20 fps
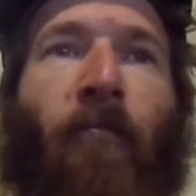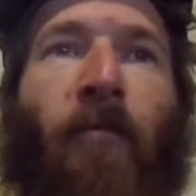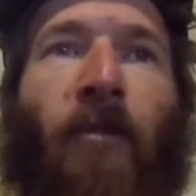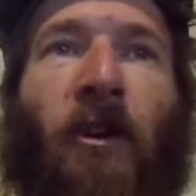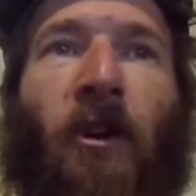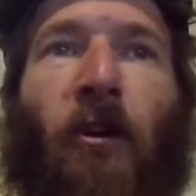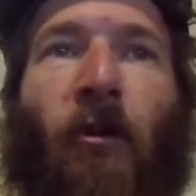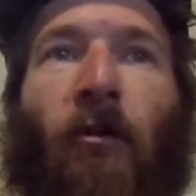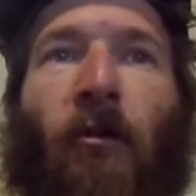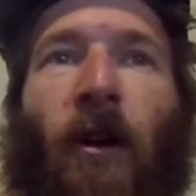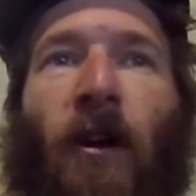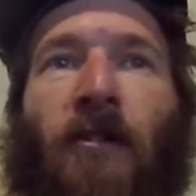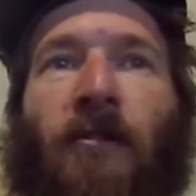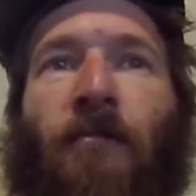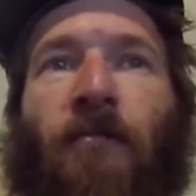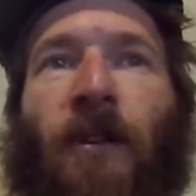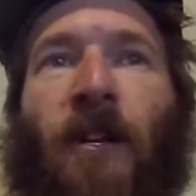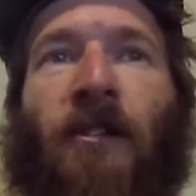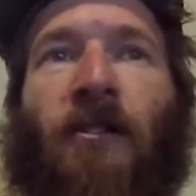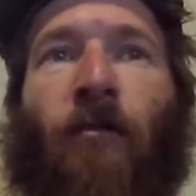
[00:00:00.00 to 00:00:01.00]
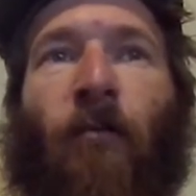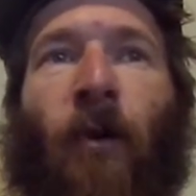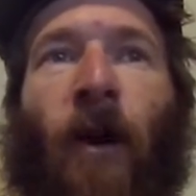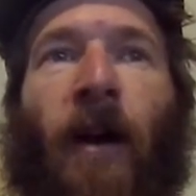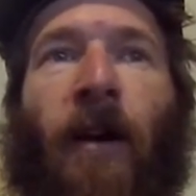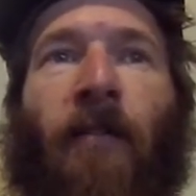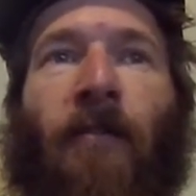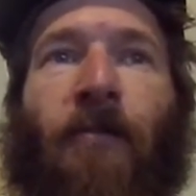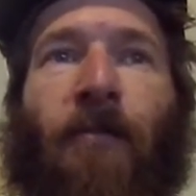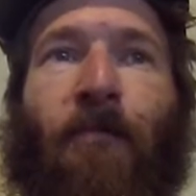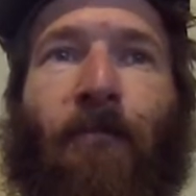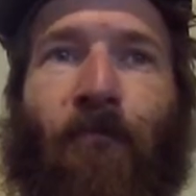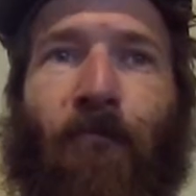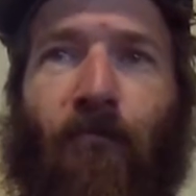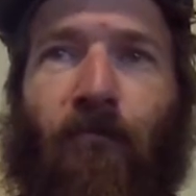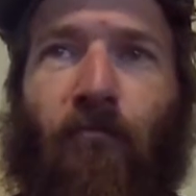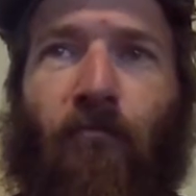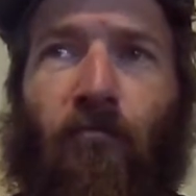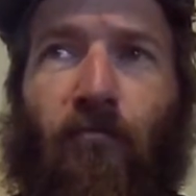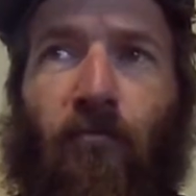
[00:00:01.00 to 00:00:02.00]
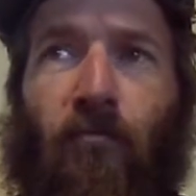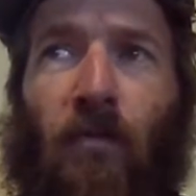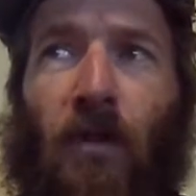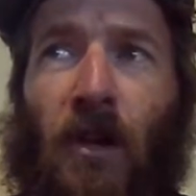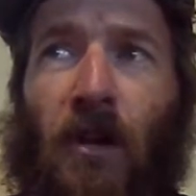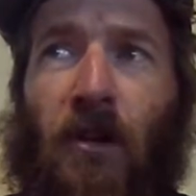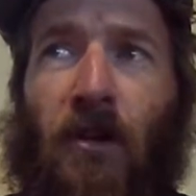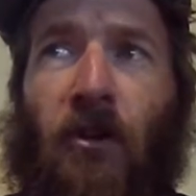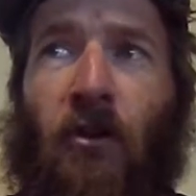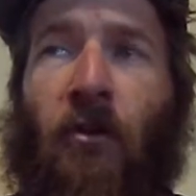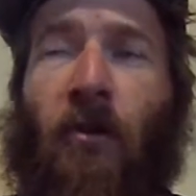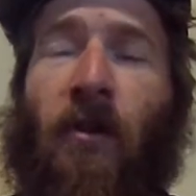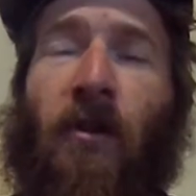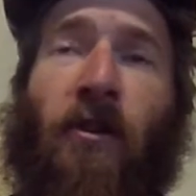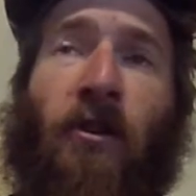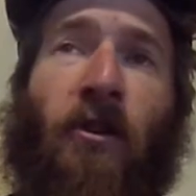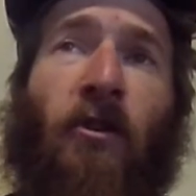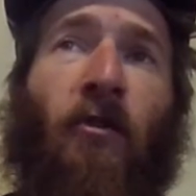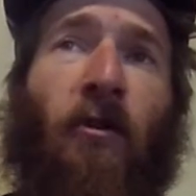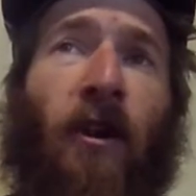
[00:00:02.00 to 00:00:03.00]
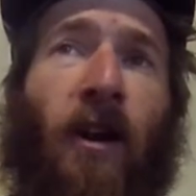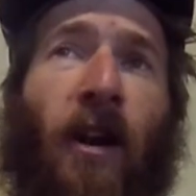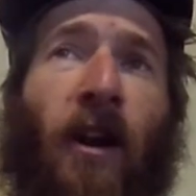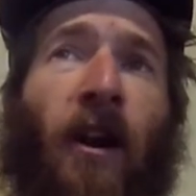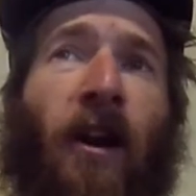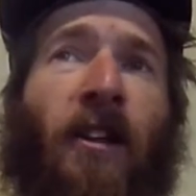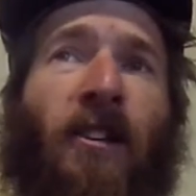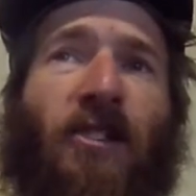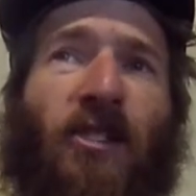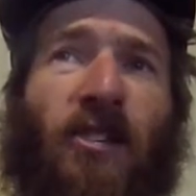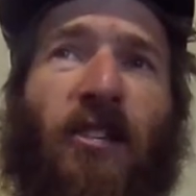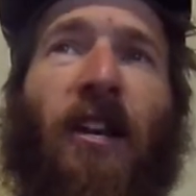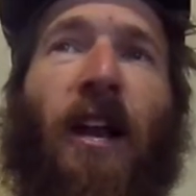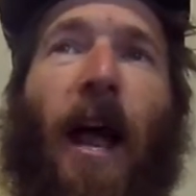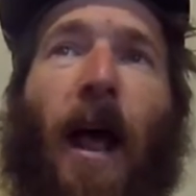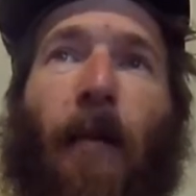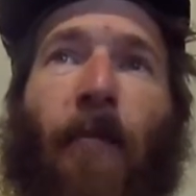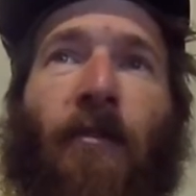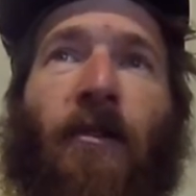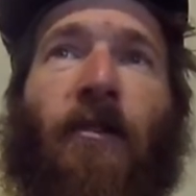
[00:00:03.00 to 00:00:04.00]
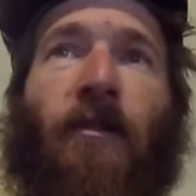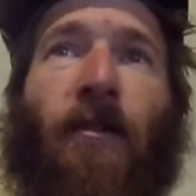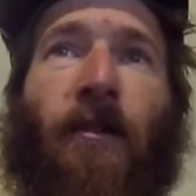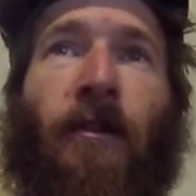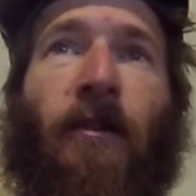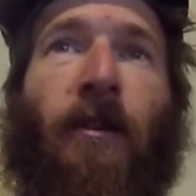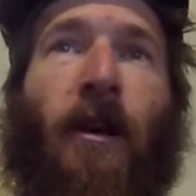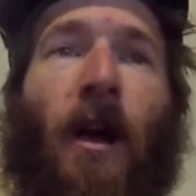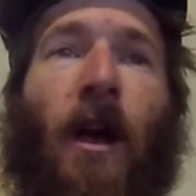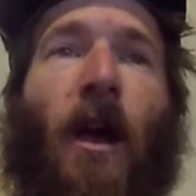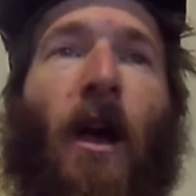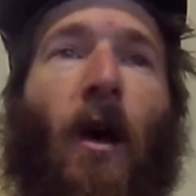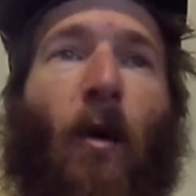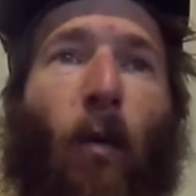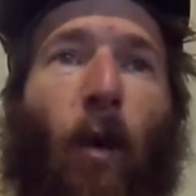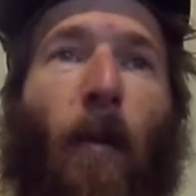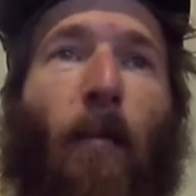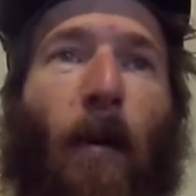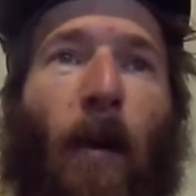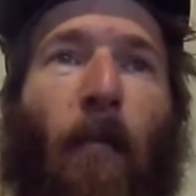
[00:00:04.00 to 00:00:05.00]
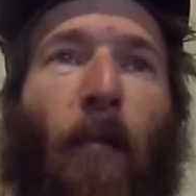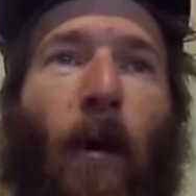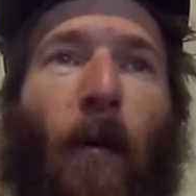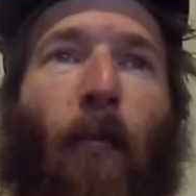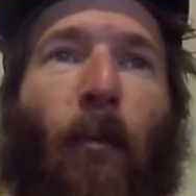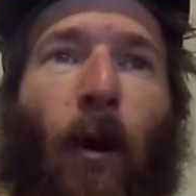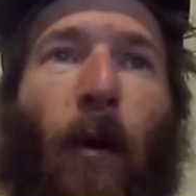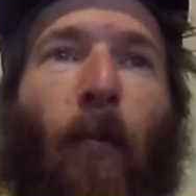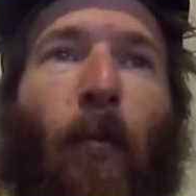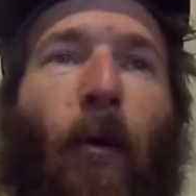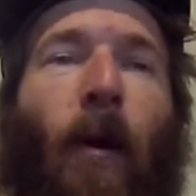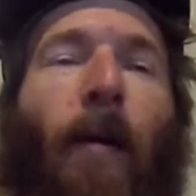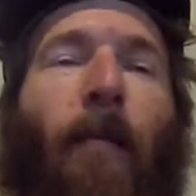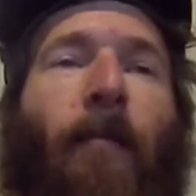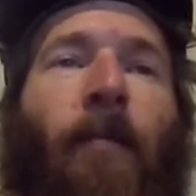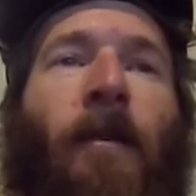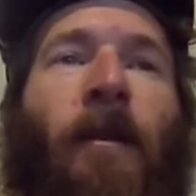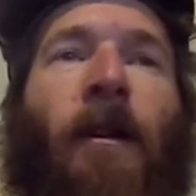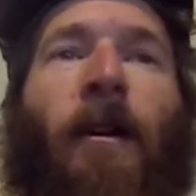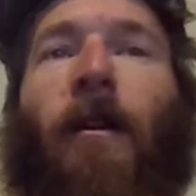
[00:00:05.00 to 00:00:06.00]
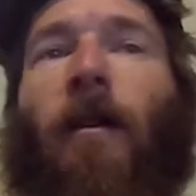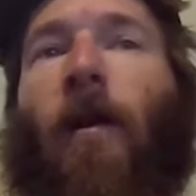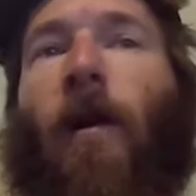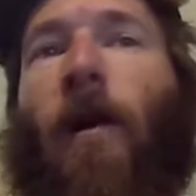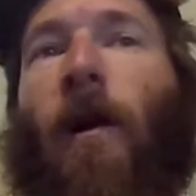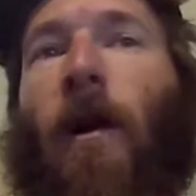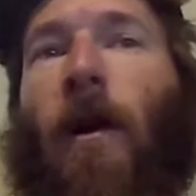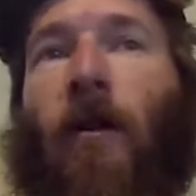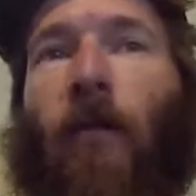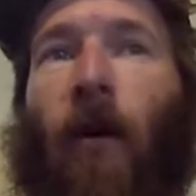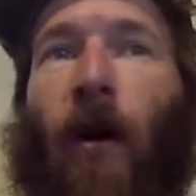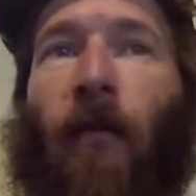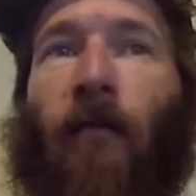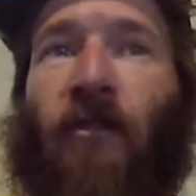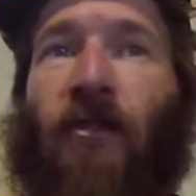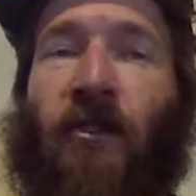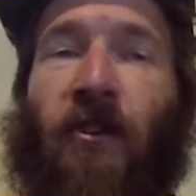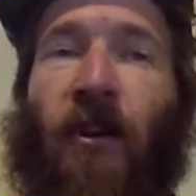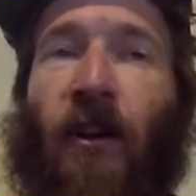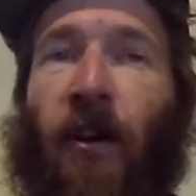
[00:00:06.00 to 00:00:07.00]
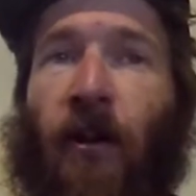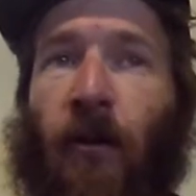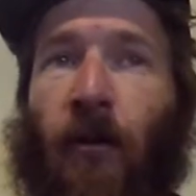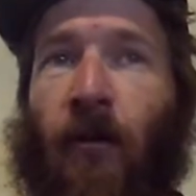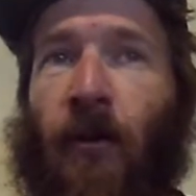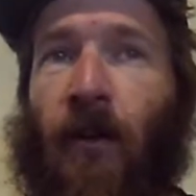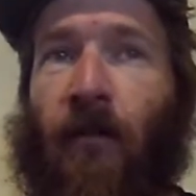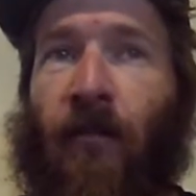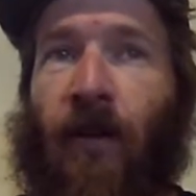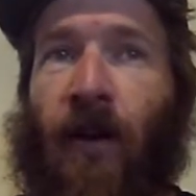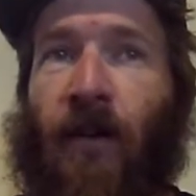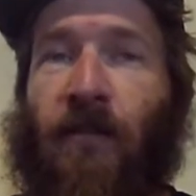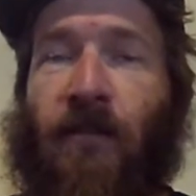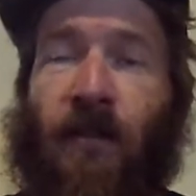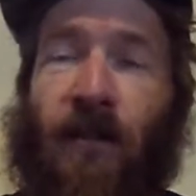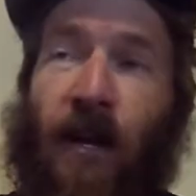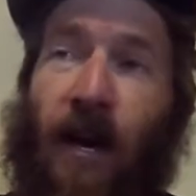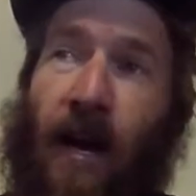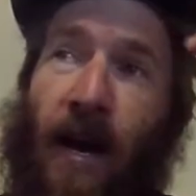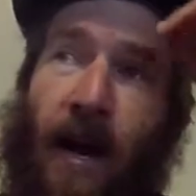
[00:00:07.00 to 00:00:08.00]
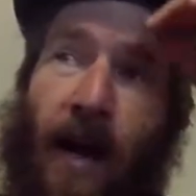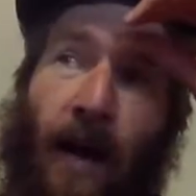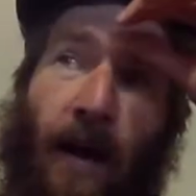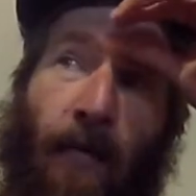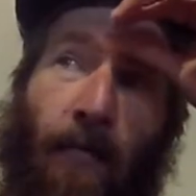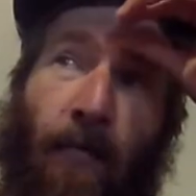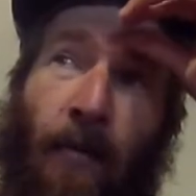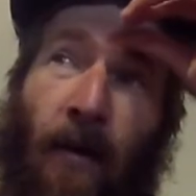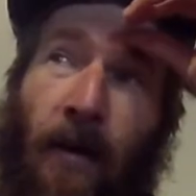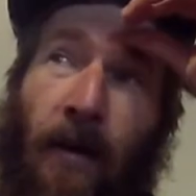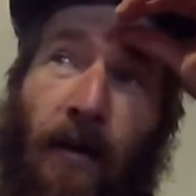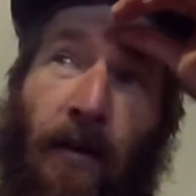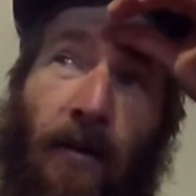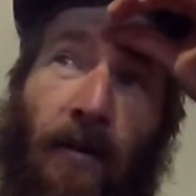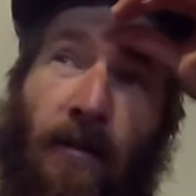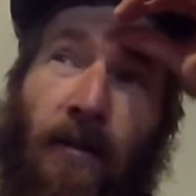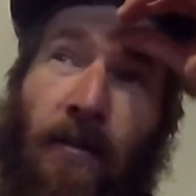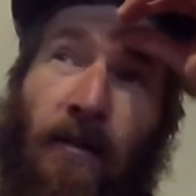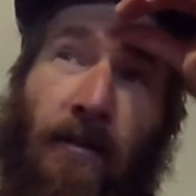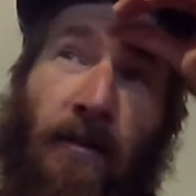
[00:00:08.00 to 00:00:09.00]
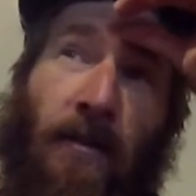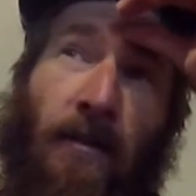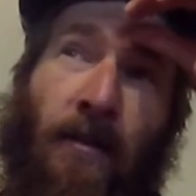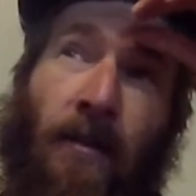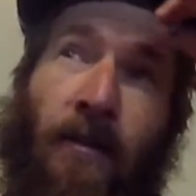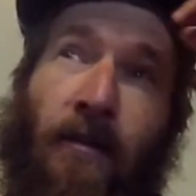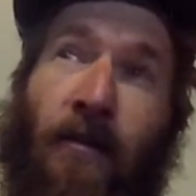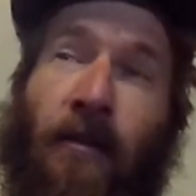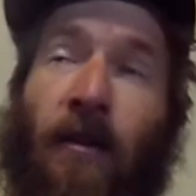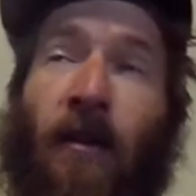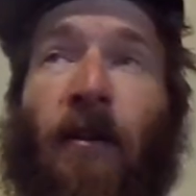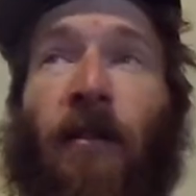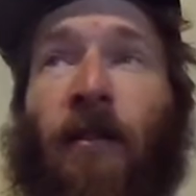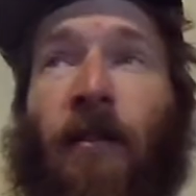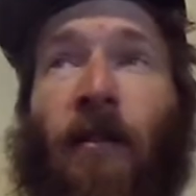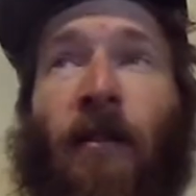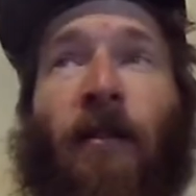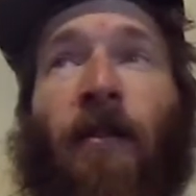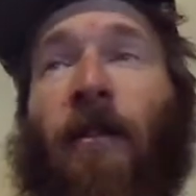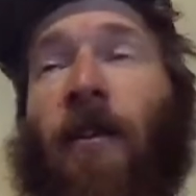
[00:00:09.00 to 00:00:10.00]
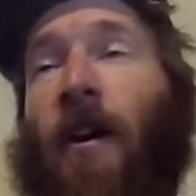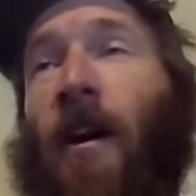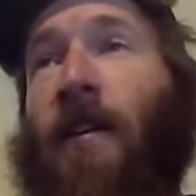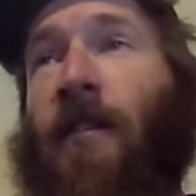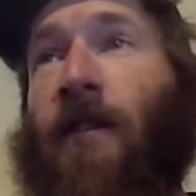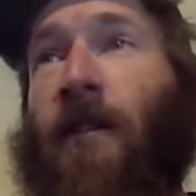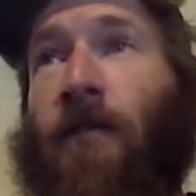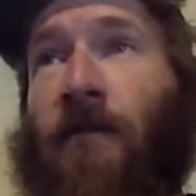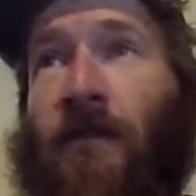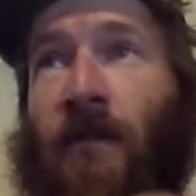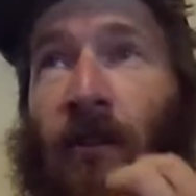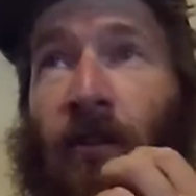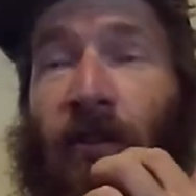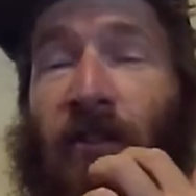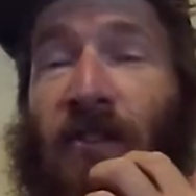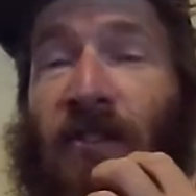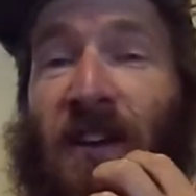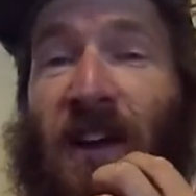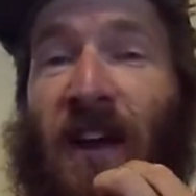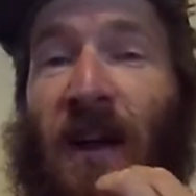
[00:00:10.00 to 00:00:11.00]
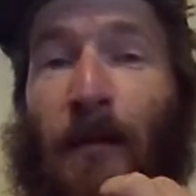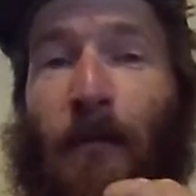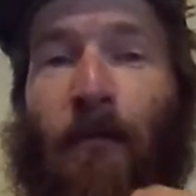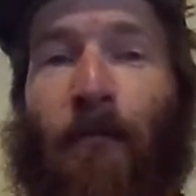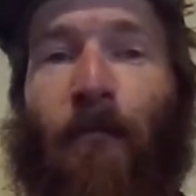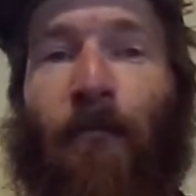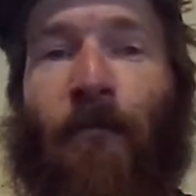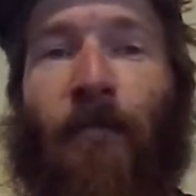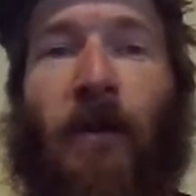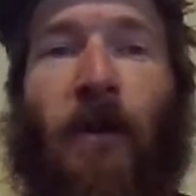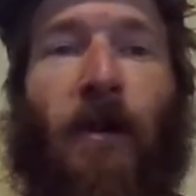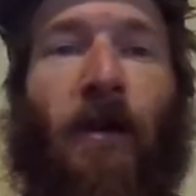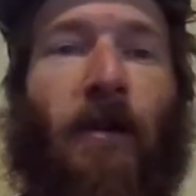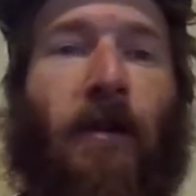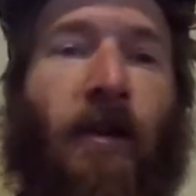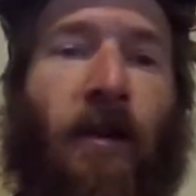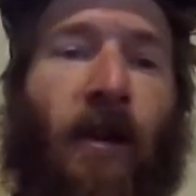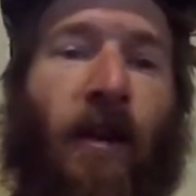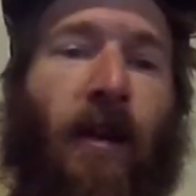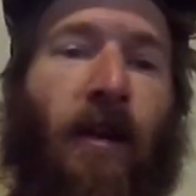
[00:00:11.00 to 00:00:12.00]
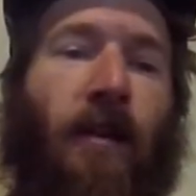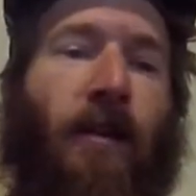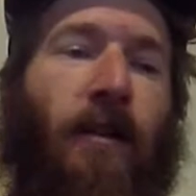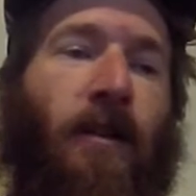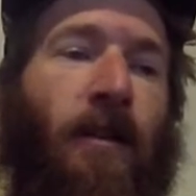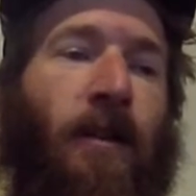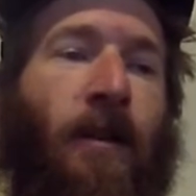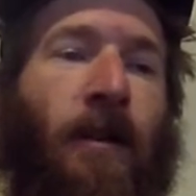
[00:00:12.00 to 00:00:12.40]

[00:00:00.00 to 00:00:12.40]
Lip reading: you go across some decent waves, you could hear it. It slaps. It wop wop wop wop wop. You know, well, obviously you're not going to go that fast in a kayak, but the concept's still the same. You get